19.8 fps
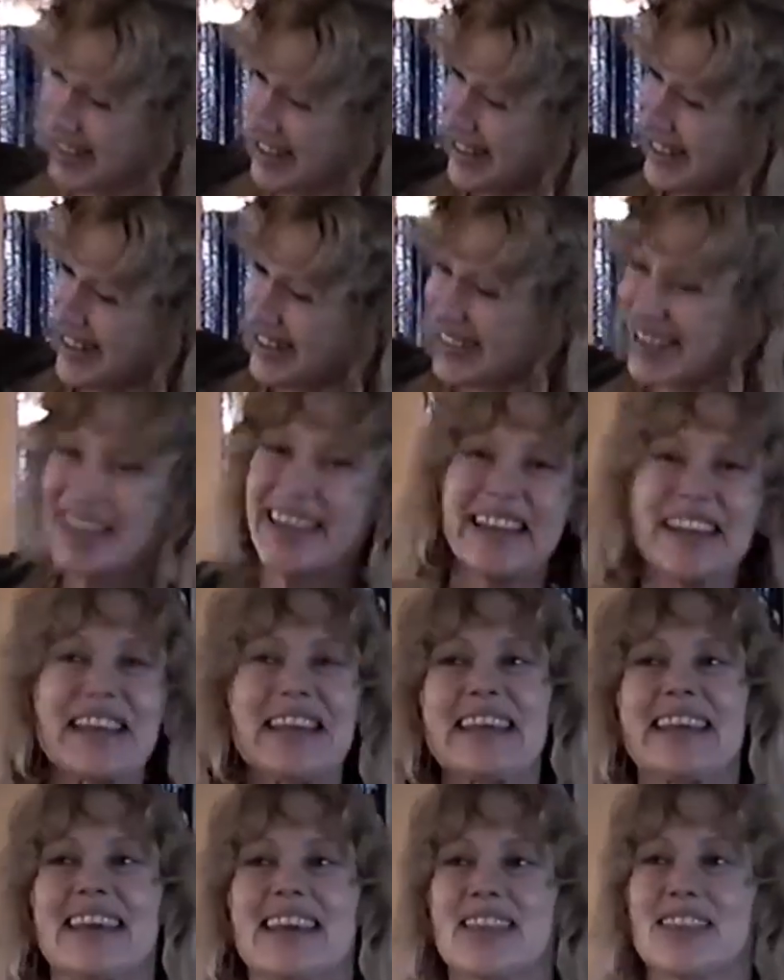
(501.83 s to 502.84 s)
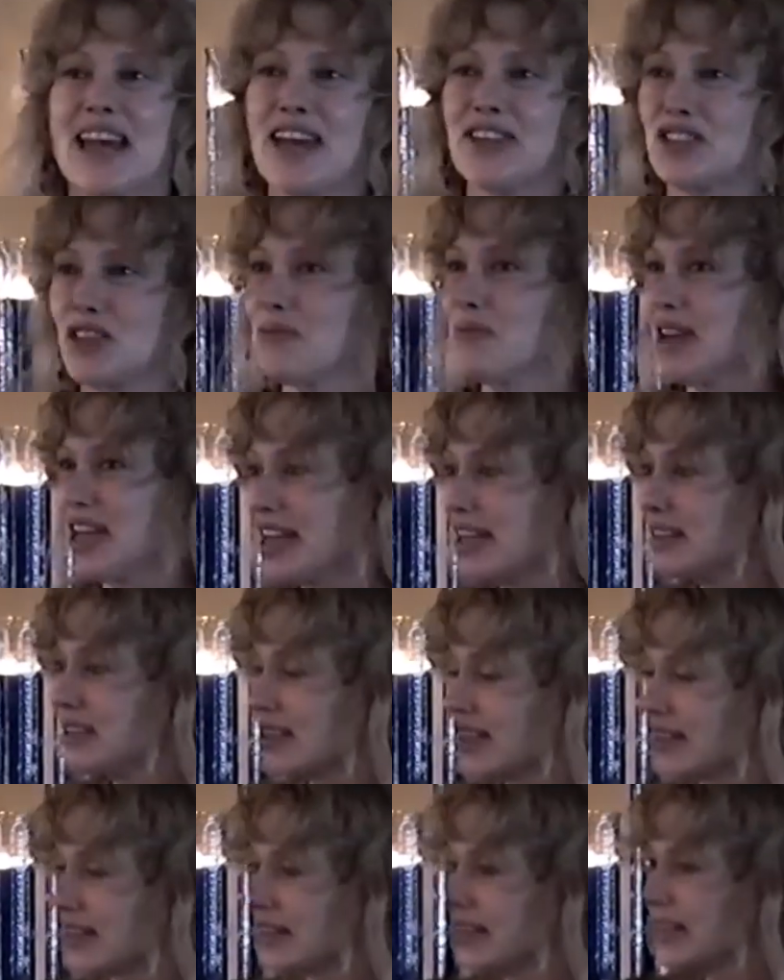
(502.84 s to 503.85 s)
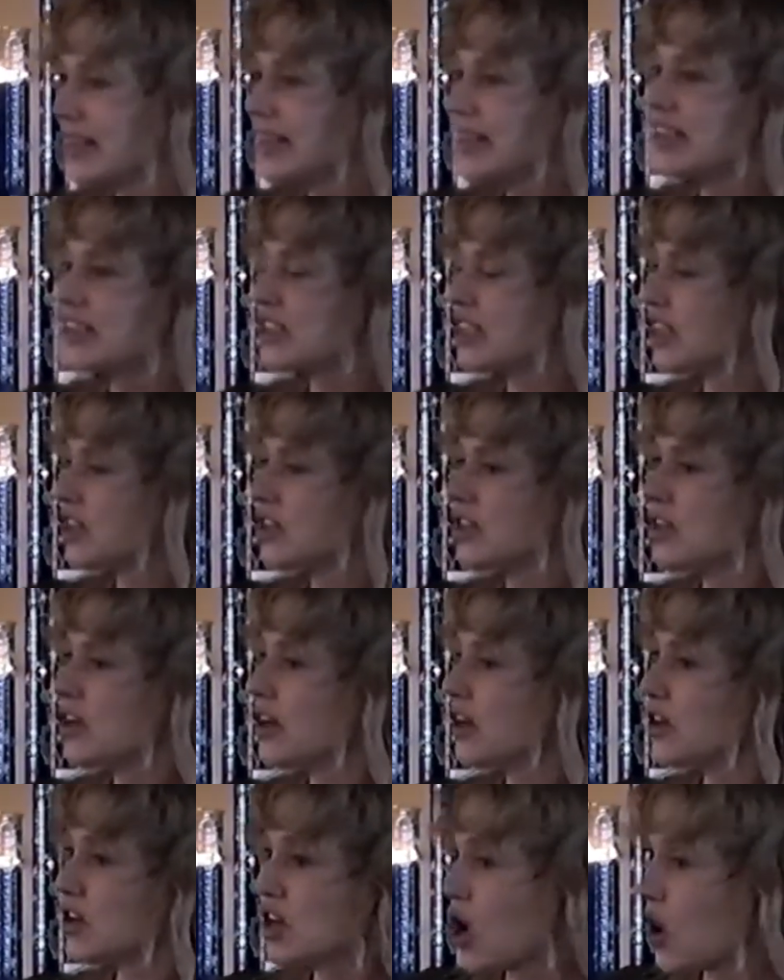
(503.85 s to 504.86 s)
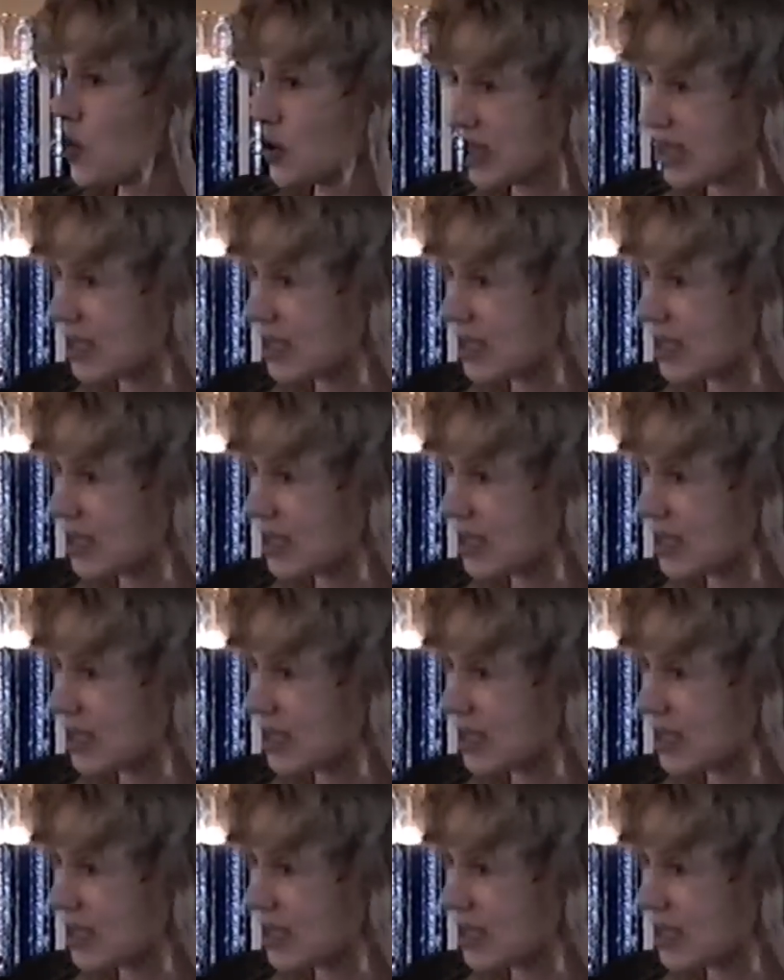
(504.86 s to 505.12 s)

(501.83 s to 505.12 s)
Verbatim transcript: you know, that's amazing. He says, no, it